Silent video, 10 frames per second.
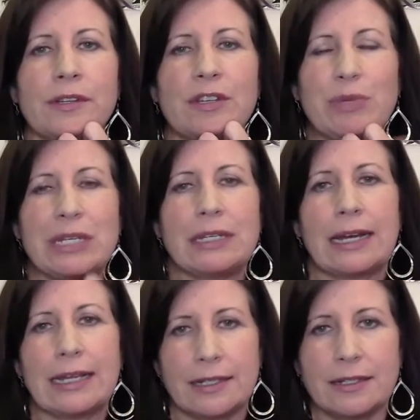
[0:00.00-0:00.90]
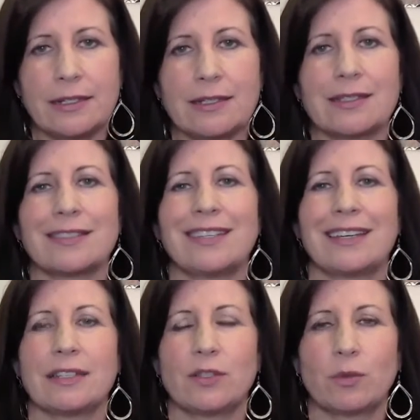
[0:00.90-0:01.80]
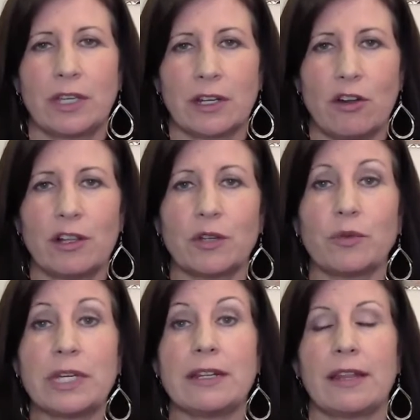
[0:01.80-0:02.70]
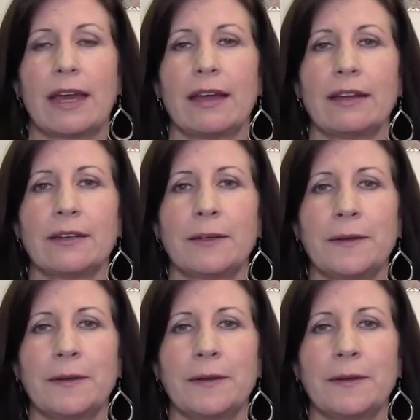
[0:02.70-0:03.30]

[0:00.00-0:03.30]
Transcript: It'd be nice, yes, we can all agree to that.